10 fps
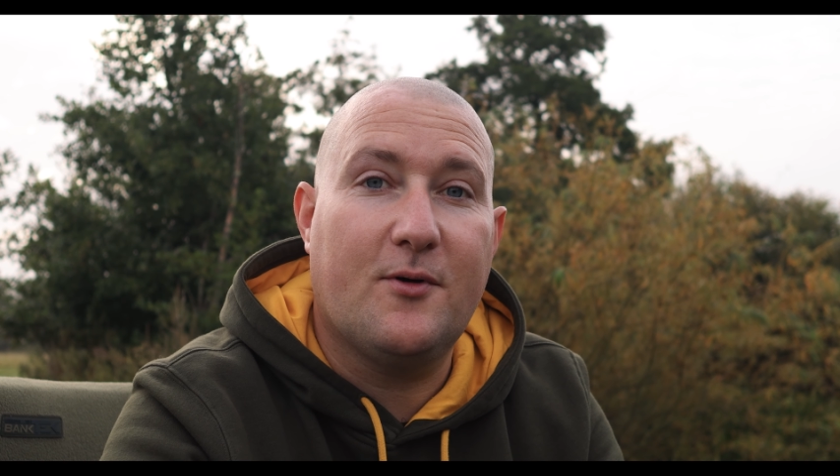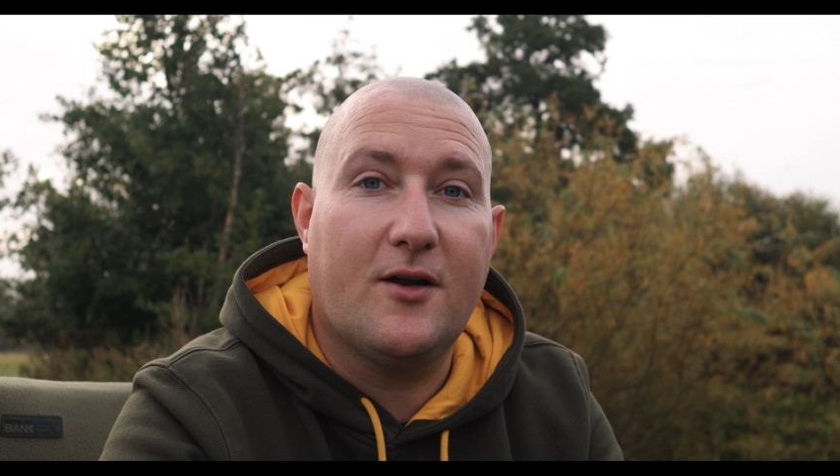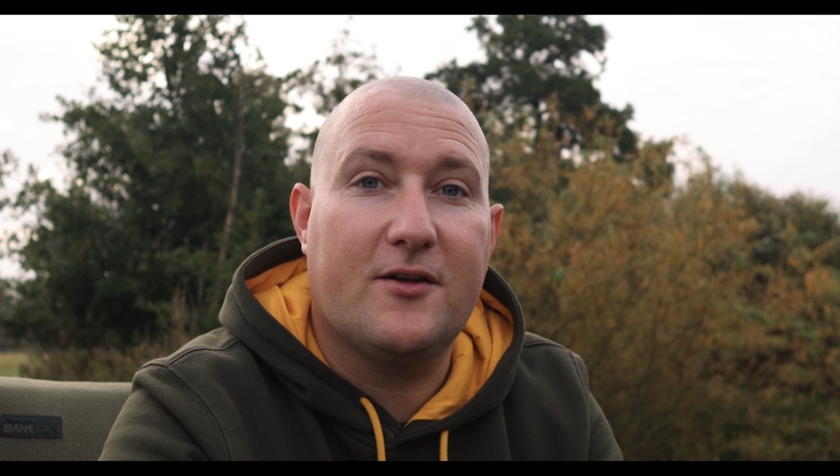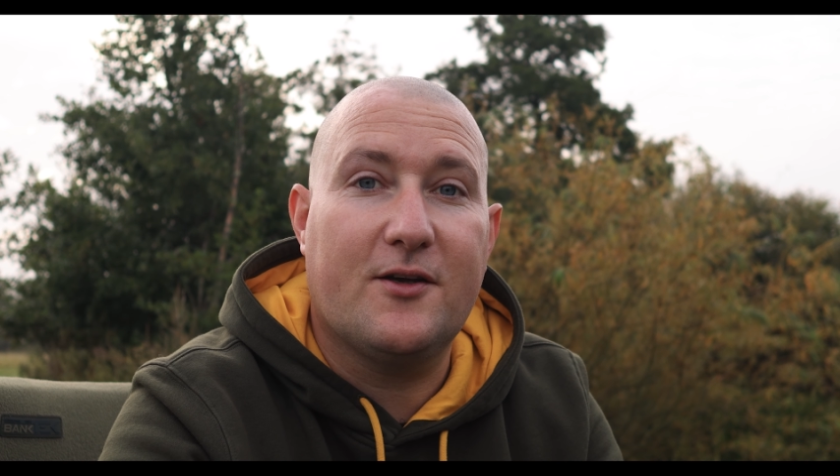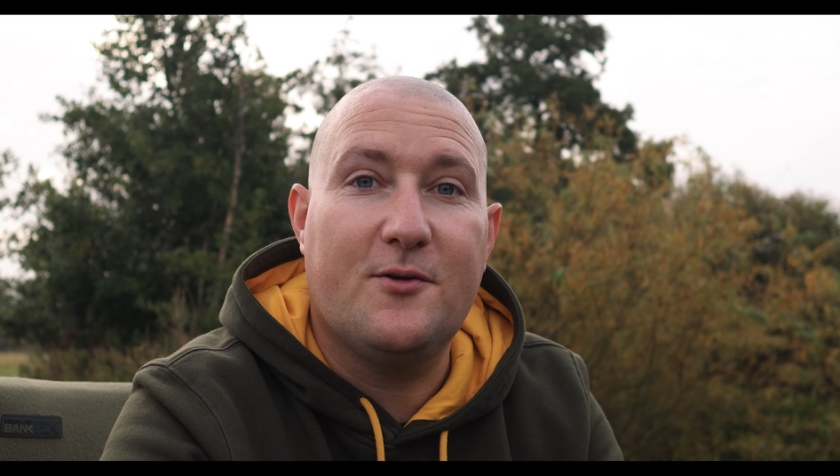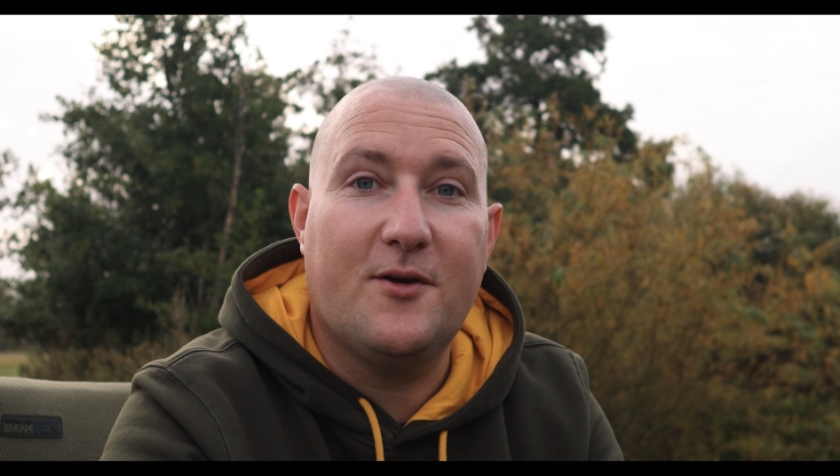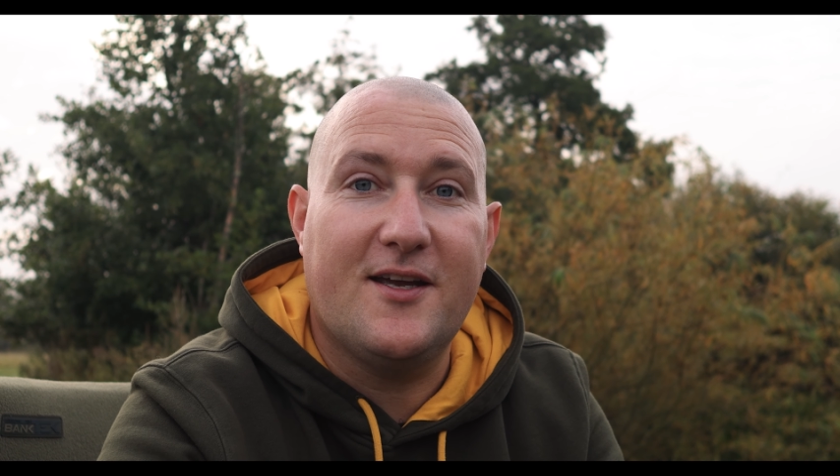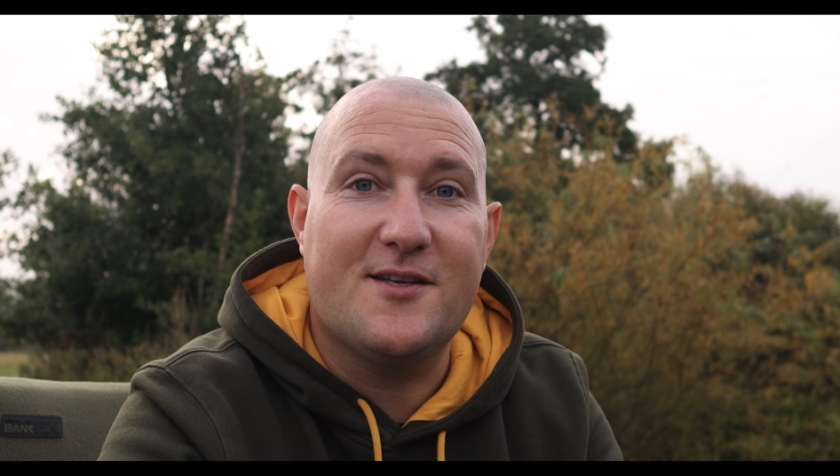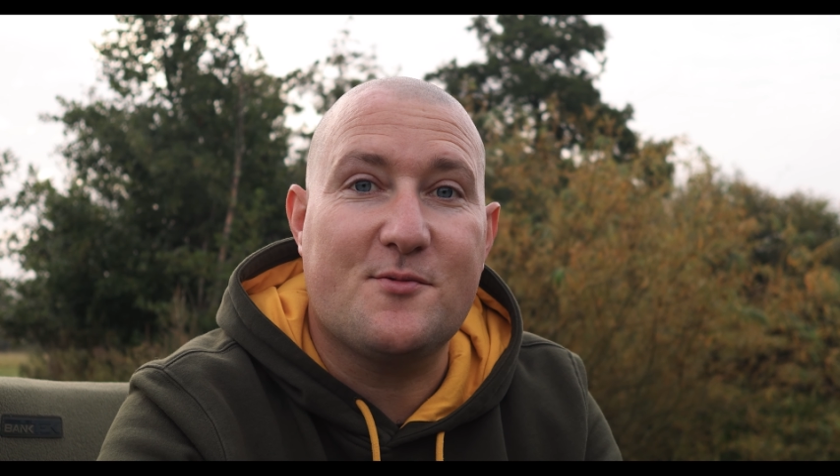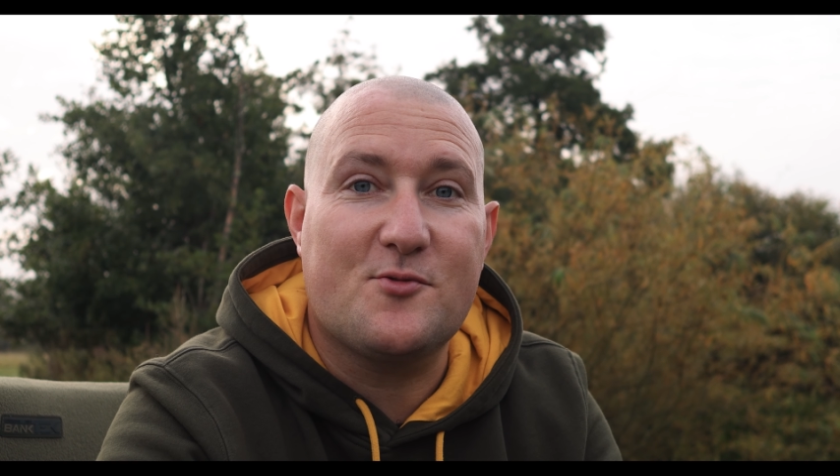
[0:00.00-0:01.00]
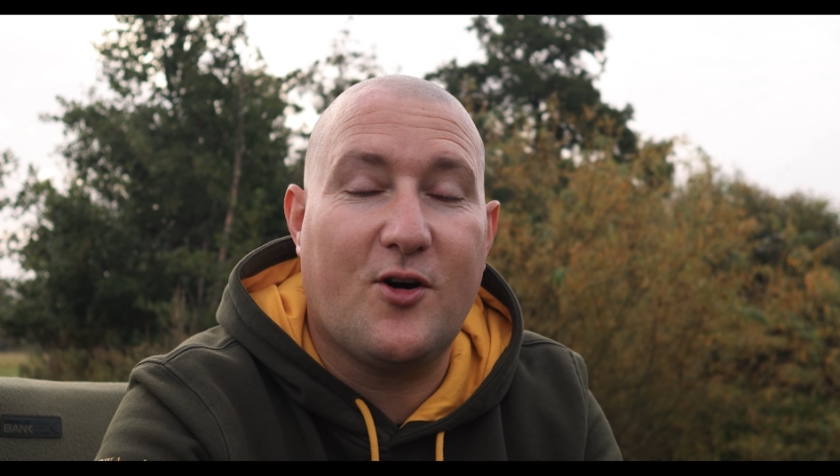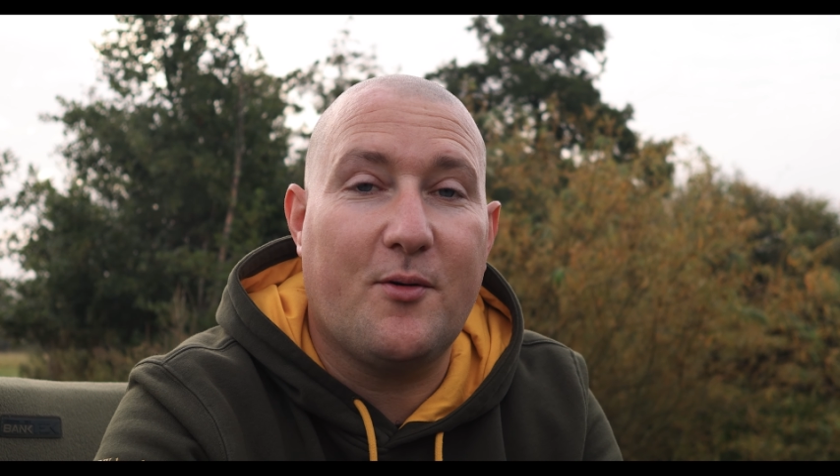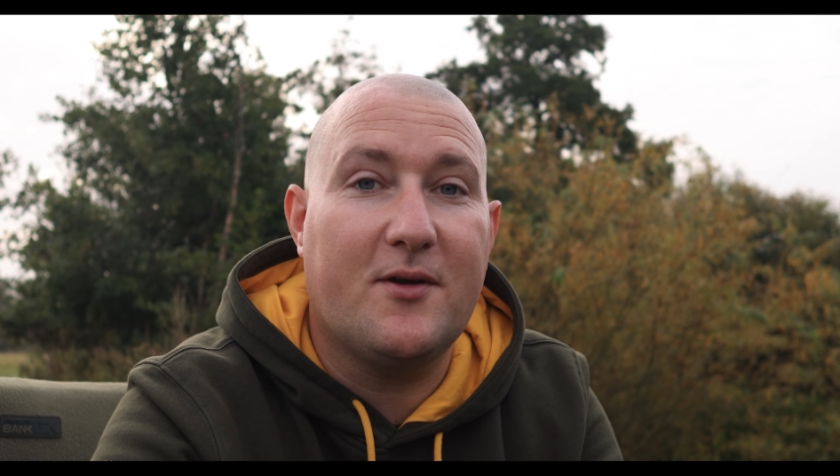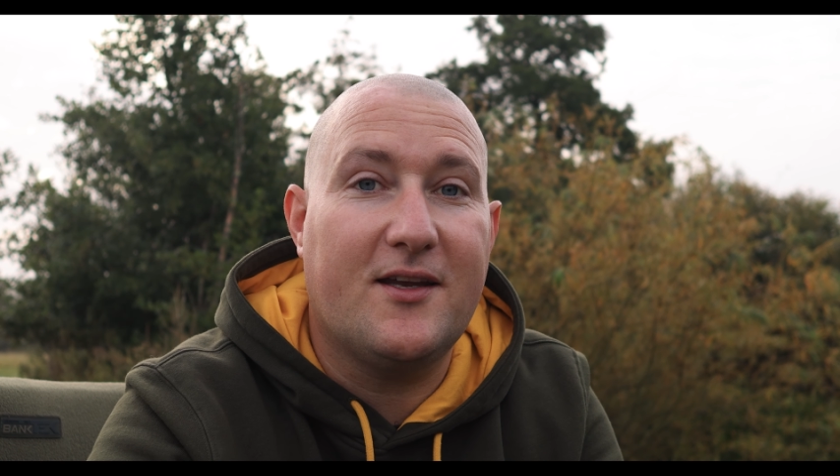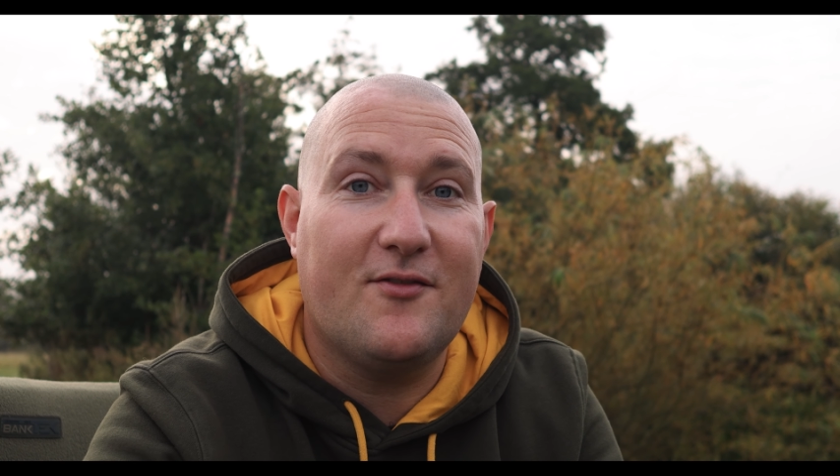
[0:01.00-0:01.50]
While I do, hit
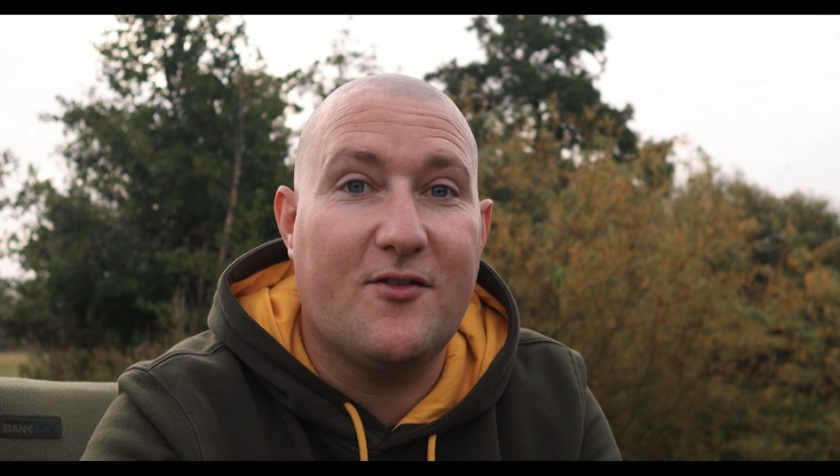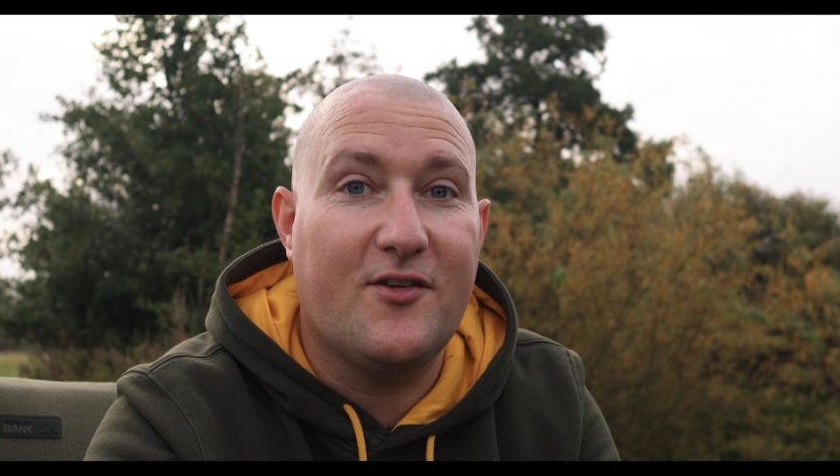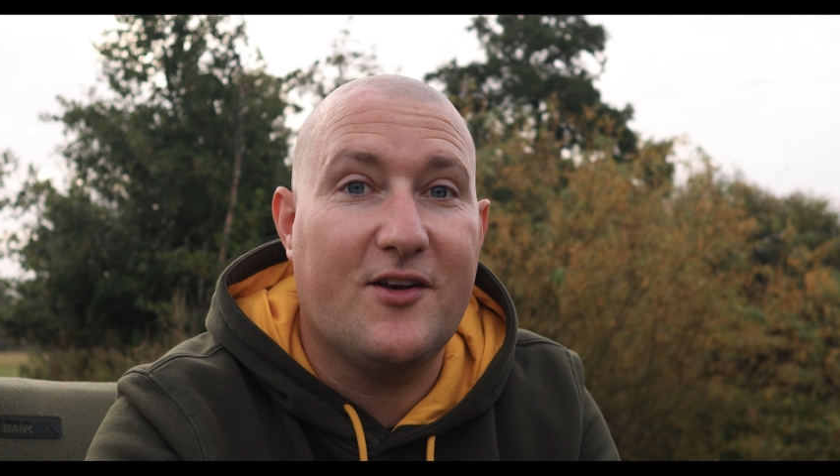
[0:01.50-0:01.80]
subscribe, give the